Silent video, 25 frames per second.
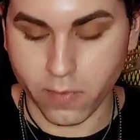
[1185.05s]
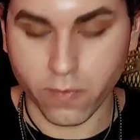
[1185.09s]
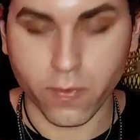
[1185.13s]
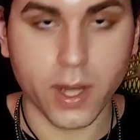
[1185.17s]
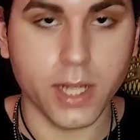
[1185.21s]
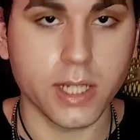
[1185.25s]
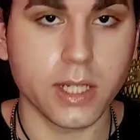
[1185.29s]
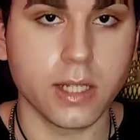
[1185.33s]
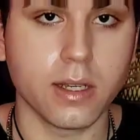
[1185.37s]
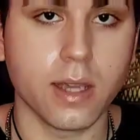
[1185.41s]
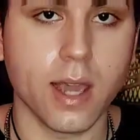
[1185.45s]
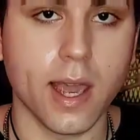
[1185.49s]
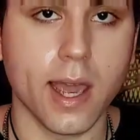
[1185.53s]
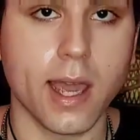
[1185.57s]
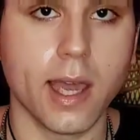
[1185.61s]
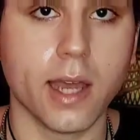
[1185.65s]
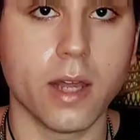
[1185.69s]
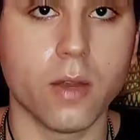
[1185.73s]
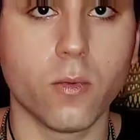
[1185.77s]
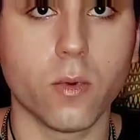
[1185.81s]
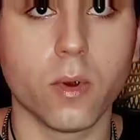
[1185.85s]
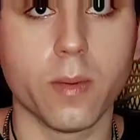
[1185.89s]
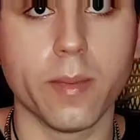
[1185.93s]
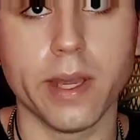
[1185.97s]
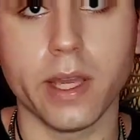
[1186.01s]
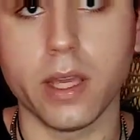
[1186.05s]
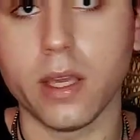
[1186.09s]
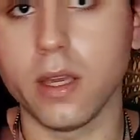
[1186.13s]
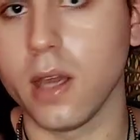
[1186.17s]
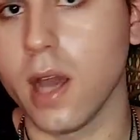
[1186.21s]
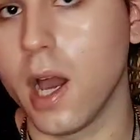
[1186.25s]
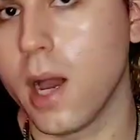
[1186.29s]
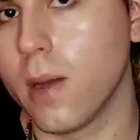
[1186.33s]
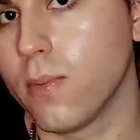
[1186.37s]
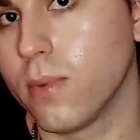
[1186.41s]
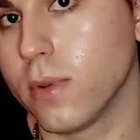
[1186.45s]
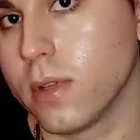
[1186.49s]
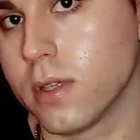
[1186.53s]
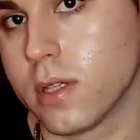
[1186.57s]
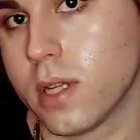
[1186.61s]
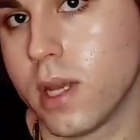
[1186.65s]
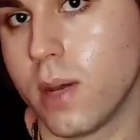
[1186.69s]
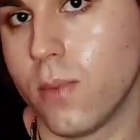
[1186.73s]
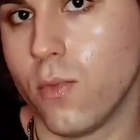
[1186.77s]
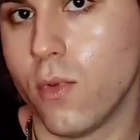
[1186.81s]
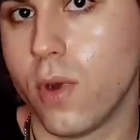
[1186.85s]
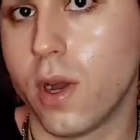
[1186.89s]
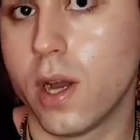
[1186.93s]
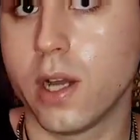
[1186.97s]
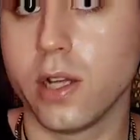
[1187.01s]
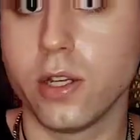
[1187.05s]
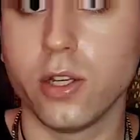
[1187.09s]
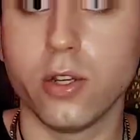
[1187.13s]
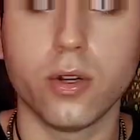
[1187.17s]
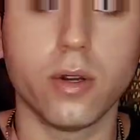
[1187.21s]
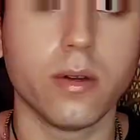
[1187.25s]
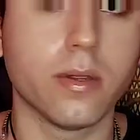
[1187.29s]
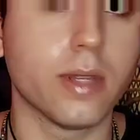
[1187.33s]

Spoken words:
friends again, we're making up with someone.